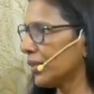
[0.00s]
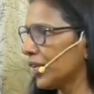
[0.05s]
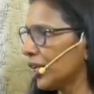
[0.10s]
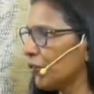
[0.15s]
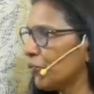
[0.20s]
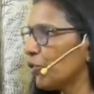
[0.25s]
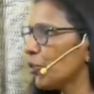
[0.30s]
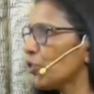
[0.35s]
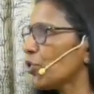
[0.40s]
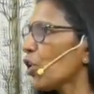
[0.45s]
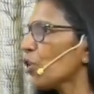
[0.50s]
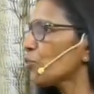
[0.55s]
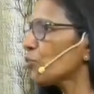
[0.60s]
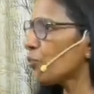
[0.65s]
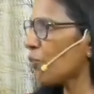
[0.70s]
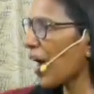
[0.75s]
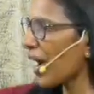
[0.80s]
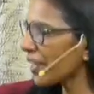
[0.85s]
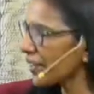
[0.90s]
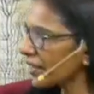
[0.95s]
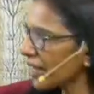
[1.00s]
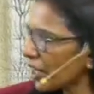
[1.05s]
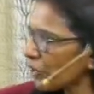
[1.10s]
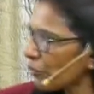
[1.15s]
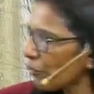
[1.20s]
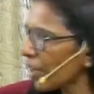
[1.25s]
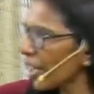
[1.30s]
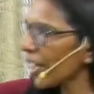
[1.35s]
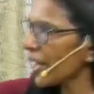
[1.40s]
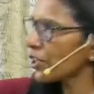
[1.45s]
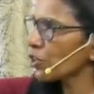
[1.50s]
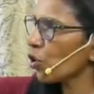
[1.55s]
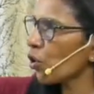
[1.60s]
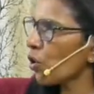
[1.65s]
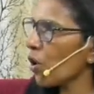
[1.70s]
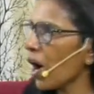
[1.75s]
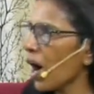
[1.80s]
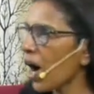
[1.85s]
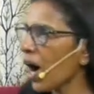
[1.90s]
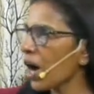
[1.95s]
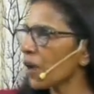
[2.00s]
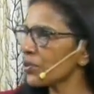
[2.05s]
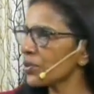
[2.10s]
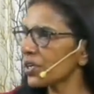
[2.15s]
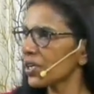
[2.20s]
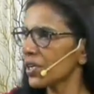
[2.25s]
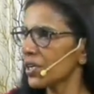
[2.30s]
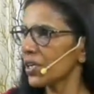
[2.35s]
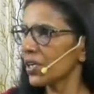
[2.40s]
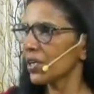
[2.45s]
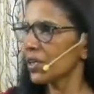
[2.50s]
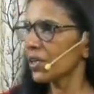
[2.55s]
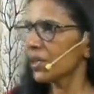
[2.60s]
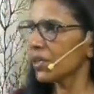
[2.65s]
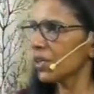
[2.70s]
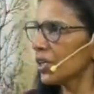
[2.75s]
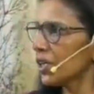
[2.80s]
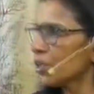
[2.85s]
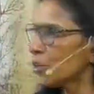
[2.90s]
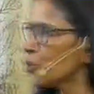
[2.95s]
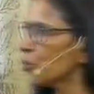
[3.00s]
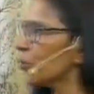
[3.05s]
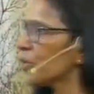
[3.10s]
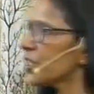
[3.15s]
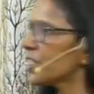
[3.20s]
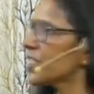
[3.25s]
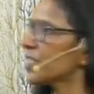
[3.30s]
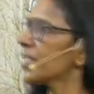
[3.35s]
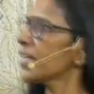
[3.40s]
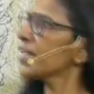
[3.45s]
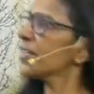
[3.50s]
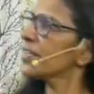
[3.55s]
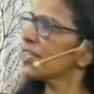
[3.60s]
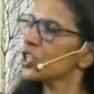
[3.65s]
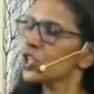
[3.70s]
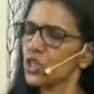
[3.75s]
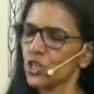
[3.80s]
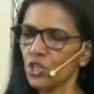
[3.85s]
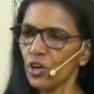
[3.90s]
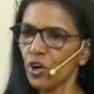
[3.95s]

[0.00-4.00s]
If you don't find that way and go out, you will see this